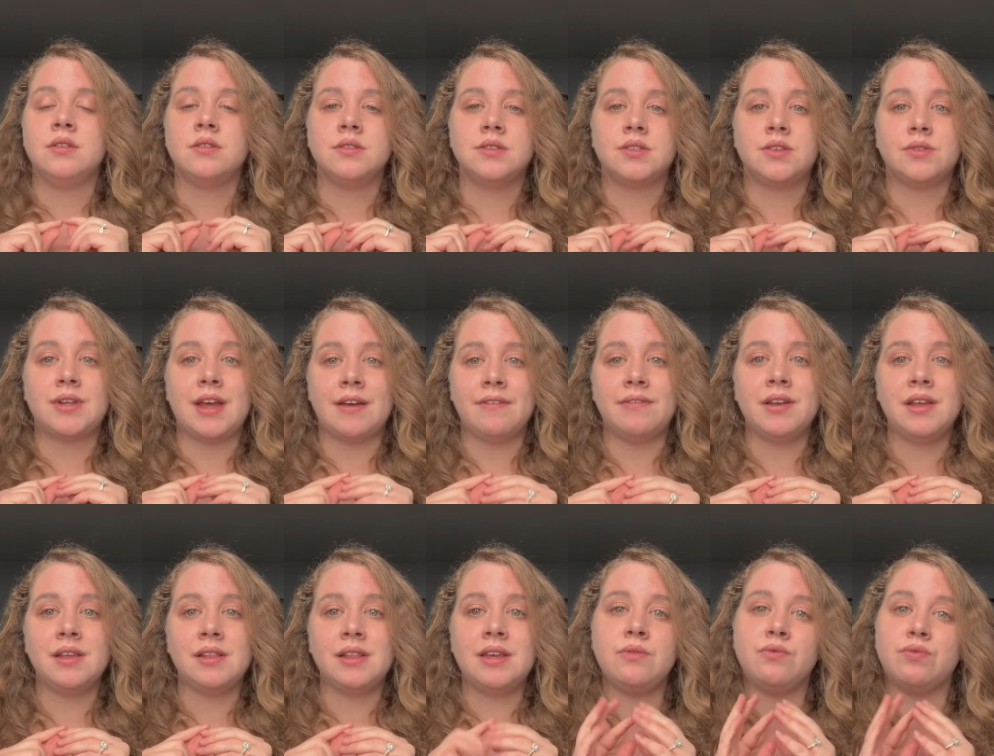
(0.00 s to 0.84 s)
So
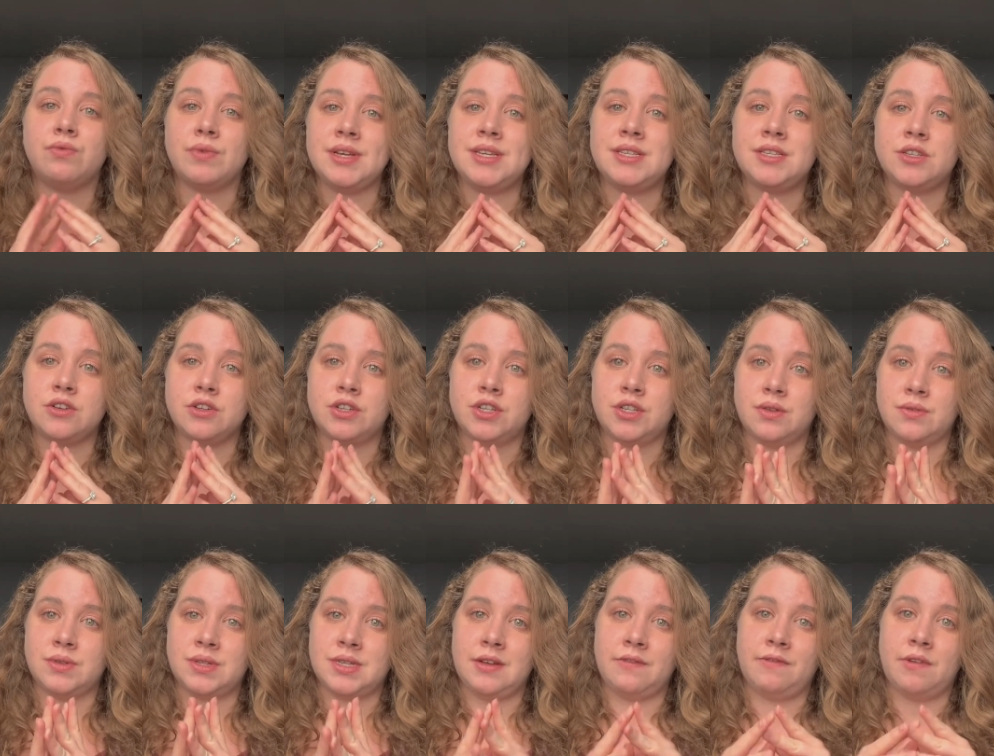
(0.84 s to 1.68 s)
definitely research
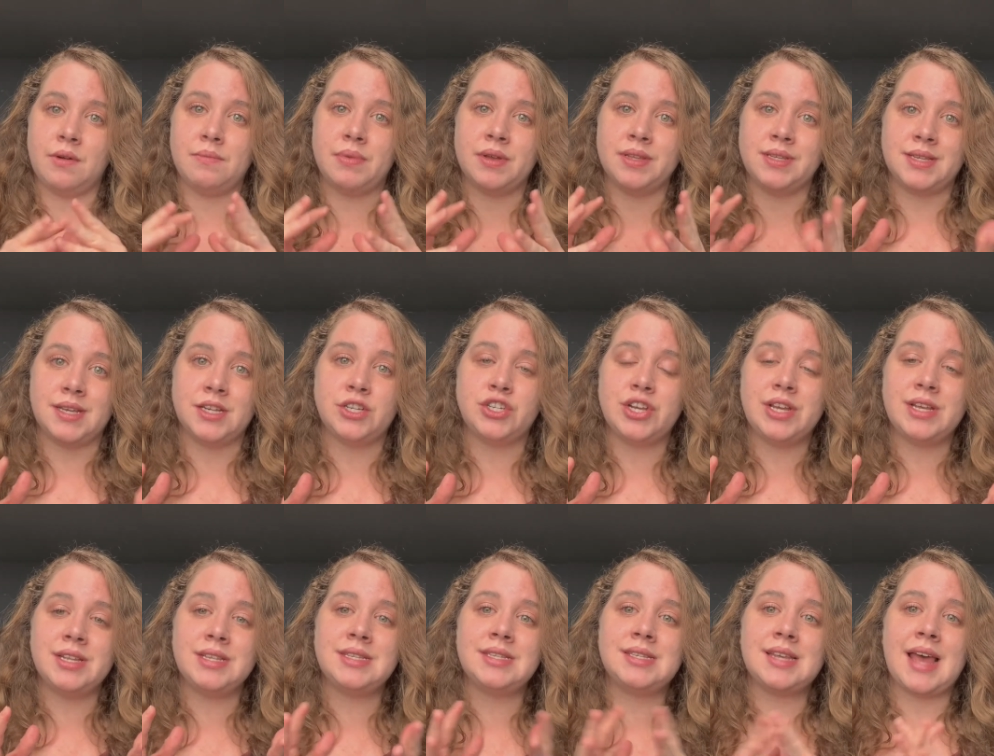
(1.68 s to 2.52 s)
those different
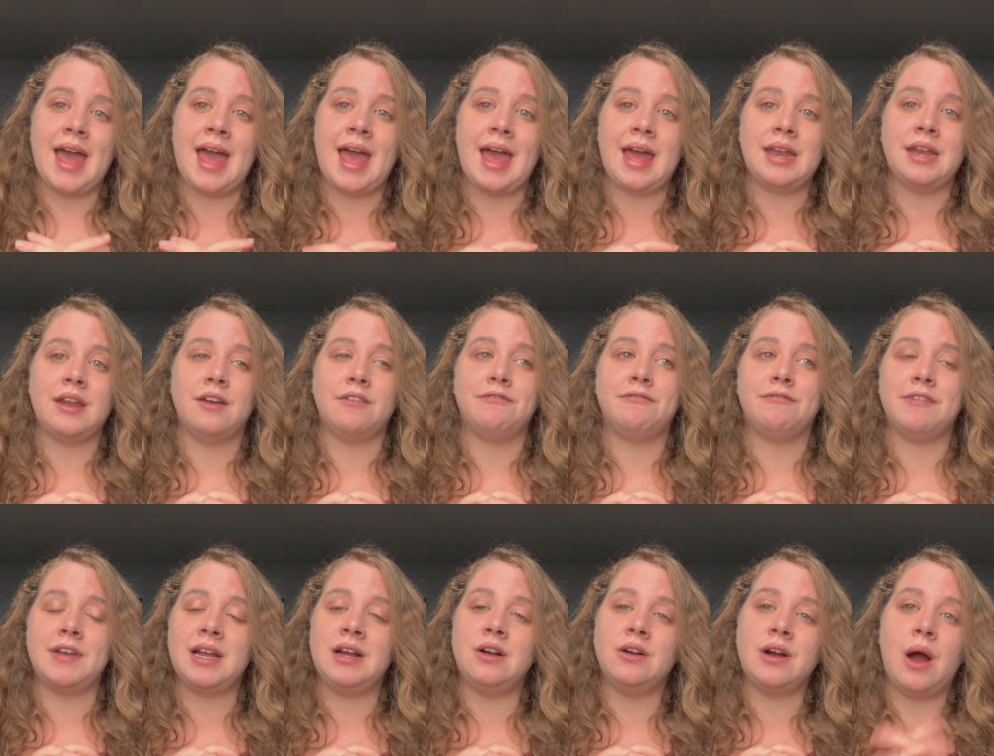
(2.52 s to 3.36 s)
positions and
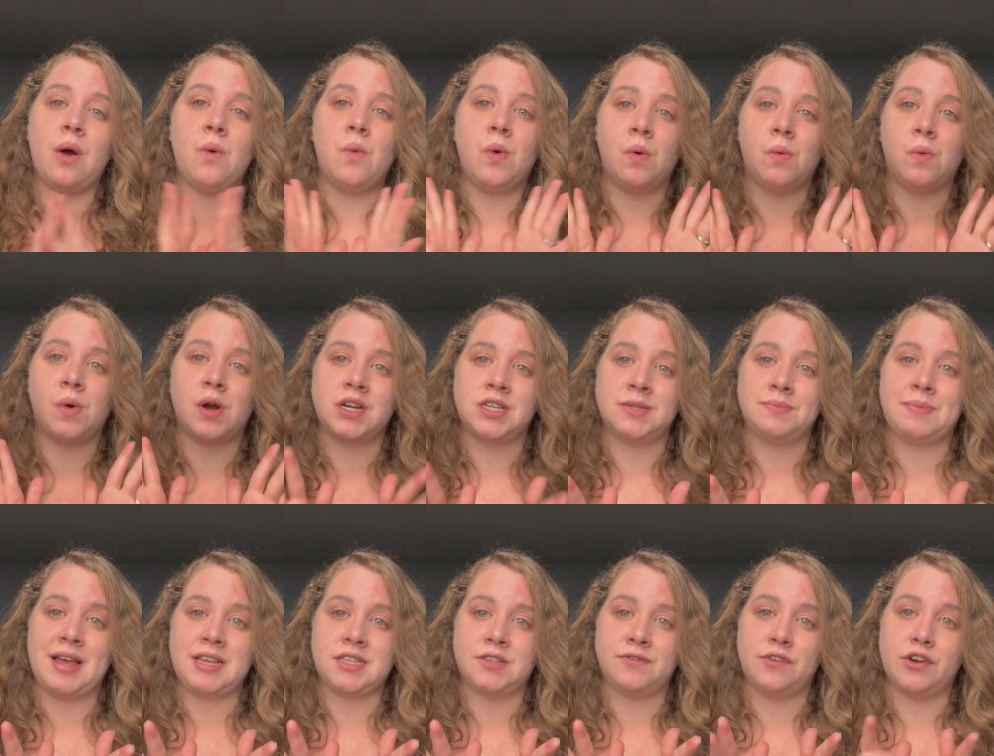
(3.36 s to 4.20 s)
figure out what works
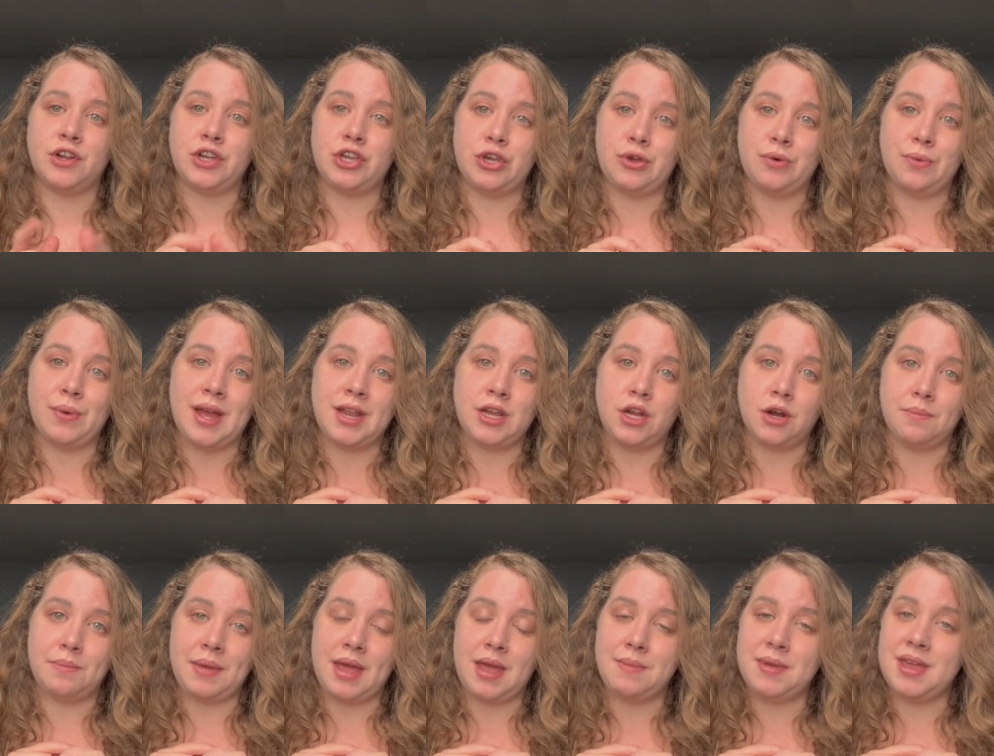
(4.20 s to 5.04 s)
best for you and
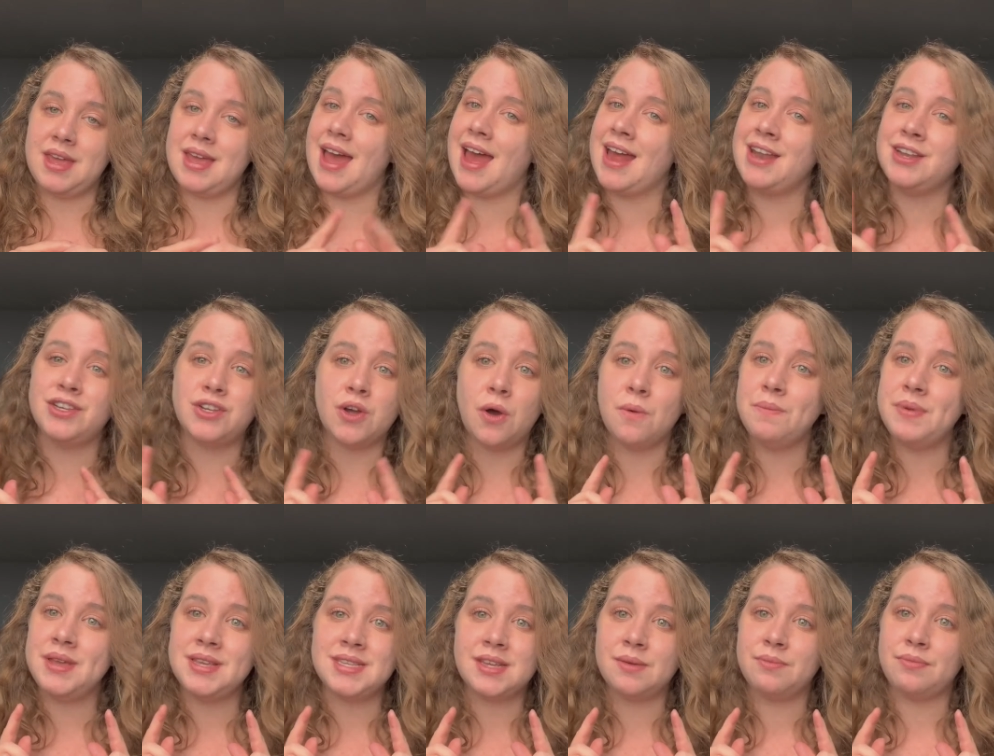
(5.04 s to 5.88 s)
your baby. And
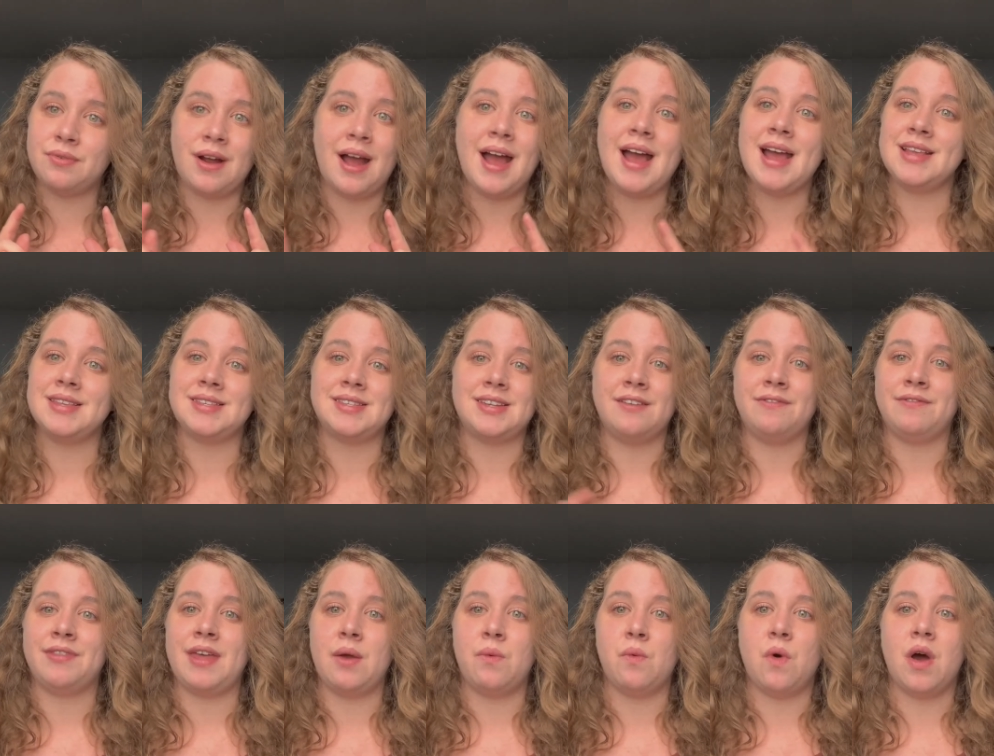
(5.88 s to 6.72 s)
don't be surprised
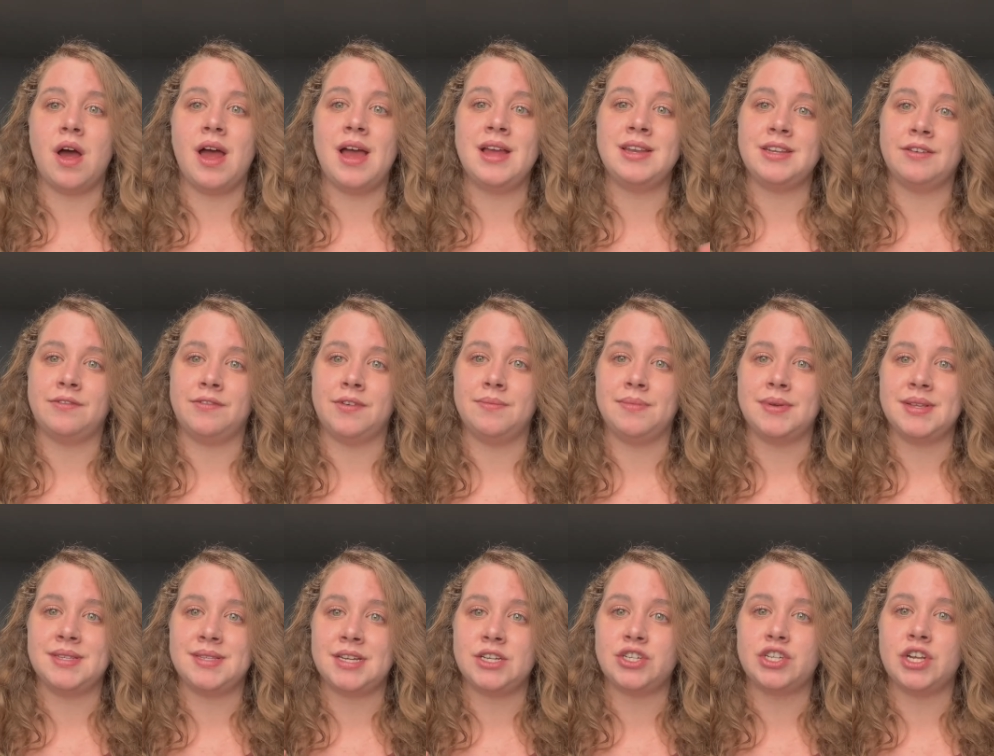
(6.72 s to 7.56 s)
if they want a different
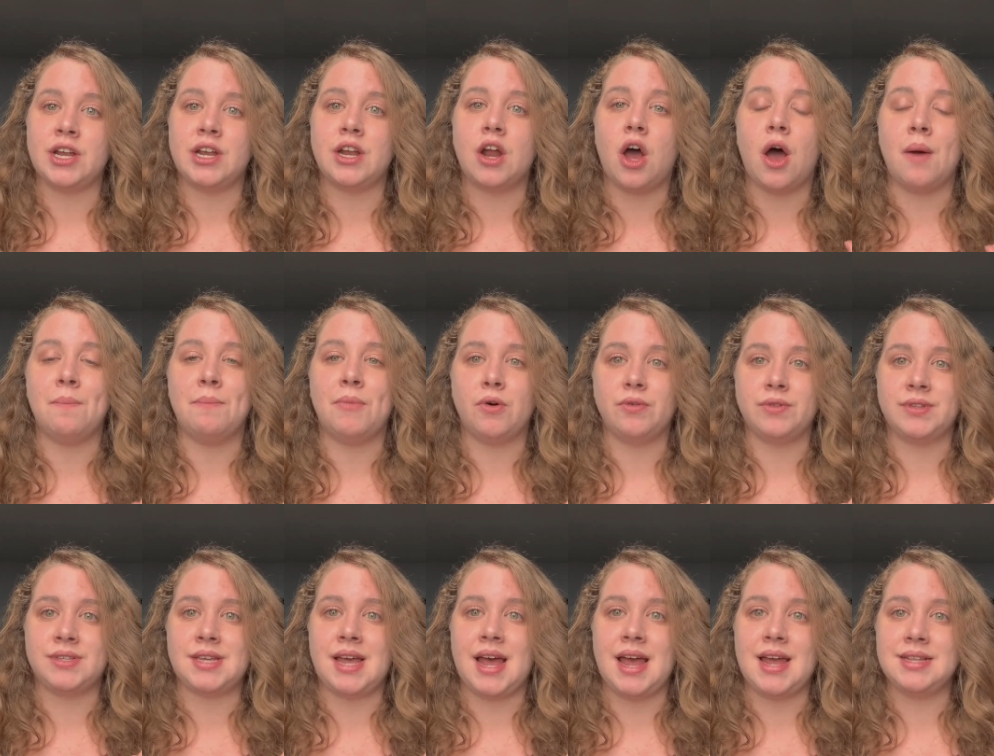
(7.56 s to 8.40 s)
position on
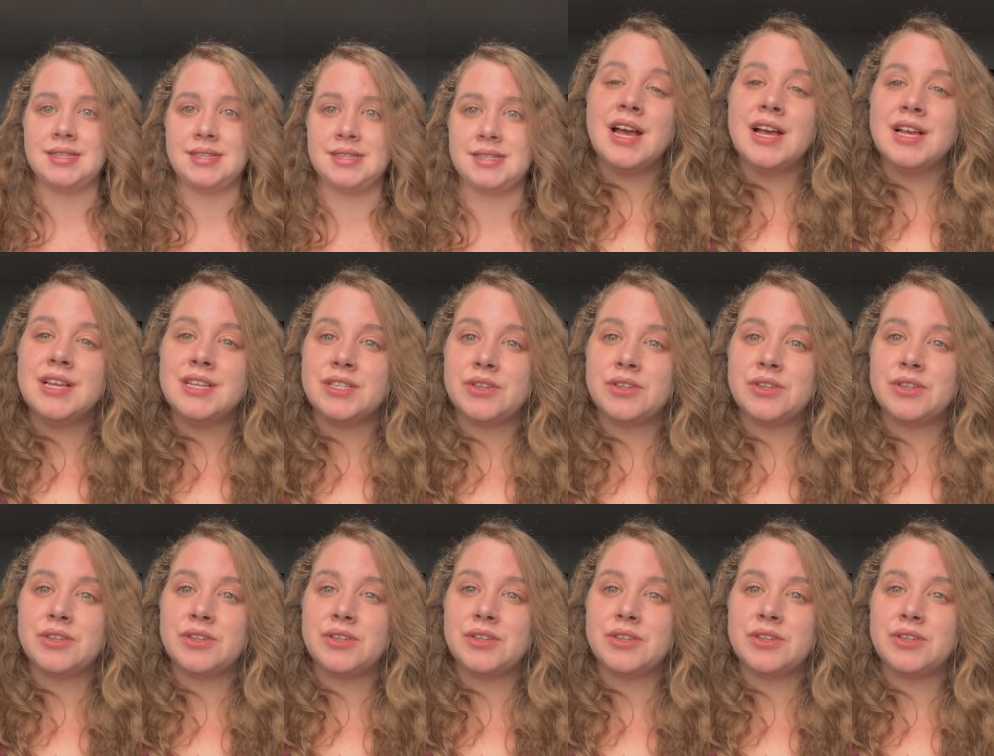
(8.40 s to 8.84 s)
both sides.